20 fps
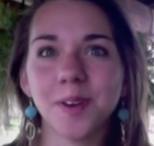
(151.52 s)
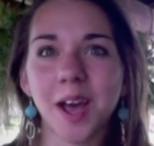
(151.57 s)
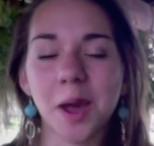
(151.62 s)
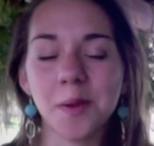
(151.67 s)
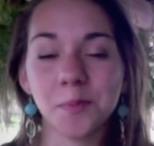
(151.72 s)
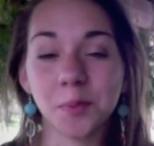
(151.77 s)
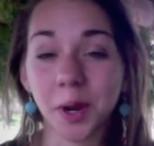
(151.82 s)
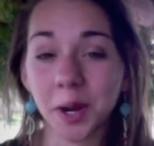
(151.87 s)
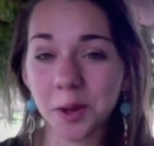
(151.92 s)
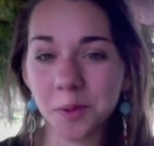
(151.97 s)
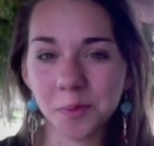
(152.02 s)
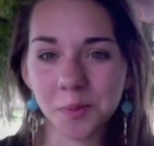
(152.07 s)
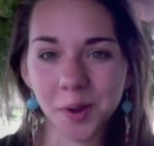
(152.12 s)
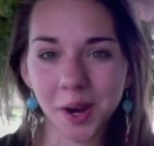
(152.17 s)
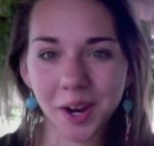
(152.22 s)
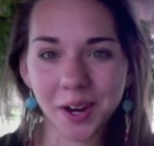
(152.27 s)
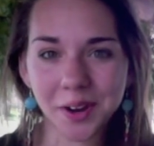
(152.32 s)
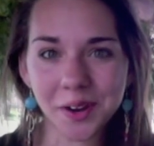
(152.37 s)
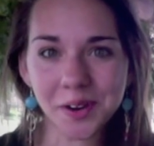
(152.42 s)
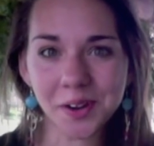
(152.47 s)
I prayed a
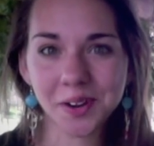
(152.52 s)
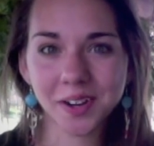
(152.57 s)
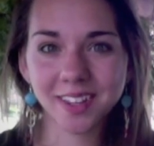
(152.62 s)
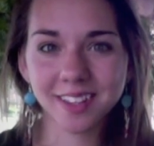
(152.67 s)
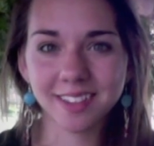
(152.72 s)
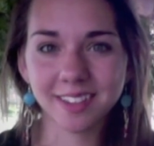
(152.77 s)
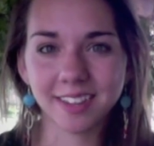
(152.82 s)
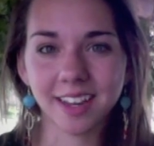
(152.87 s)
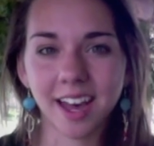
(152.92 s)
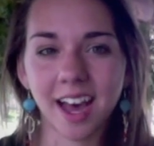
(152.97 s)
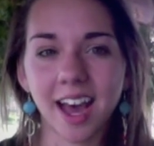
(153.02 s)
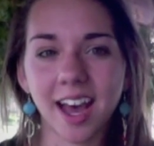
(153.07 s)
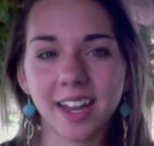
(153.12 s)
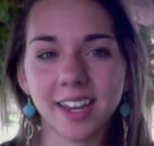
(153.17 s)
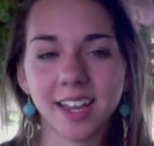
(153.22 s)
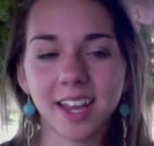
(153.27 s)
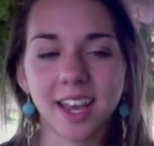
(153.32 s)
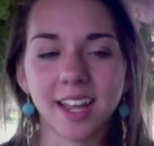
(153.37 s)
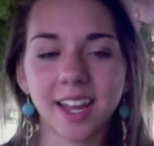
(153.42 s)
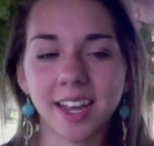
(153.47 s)
prayer to God,
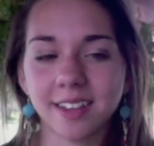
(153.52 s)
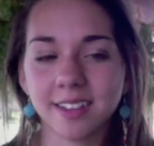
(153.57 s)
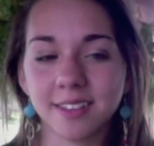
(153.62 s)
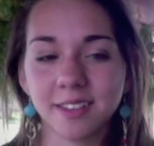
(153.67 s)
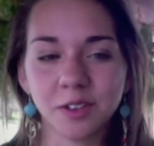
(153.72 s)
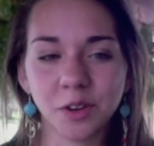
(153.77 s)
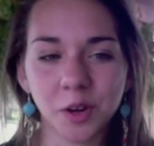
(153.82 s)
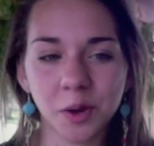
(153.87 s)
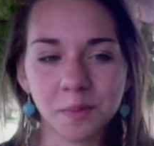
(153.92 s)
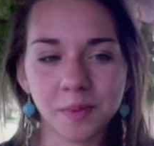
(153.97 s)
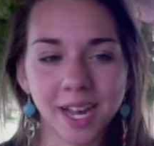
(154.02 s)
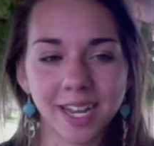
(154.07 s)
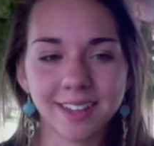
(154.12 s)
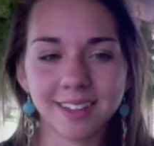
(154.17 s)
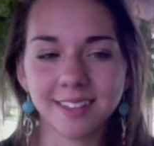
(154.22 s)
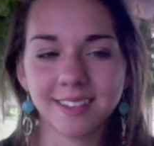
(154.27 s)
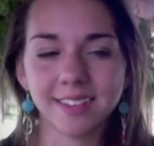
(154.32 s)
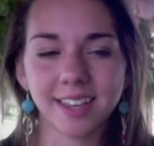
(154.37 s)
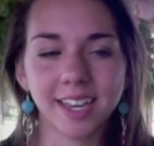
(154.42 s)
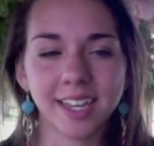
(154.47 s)
and I just told Him, I
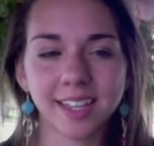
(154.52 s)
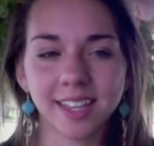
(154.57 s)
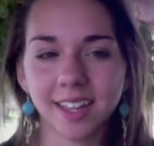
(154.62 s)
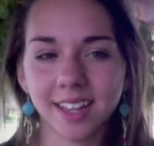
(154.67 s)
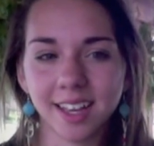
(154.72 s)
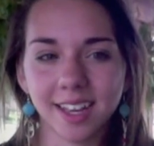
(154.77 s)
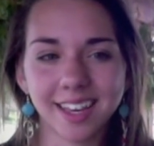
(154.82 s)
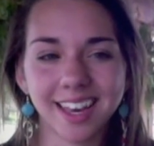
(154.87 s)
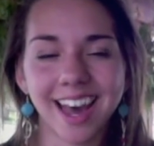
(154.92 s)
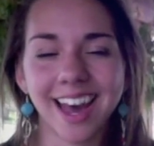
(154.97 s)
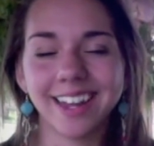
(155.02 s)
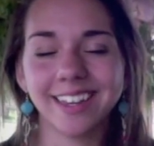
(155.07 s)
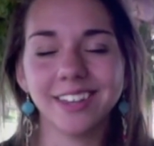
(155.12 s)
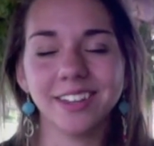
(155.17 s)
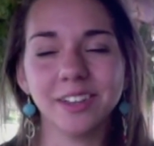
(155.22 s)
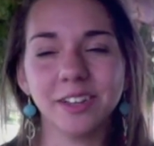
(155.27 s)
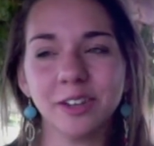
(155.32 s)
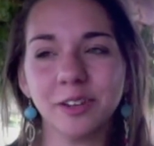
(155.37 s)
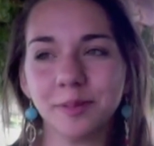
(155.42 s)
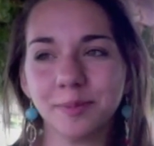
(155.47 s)
just said, God,
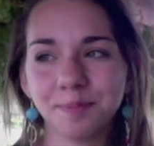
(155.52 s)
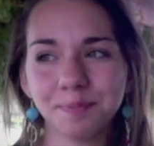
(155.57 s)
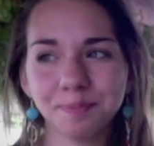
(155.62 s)
you know,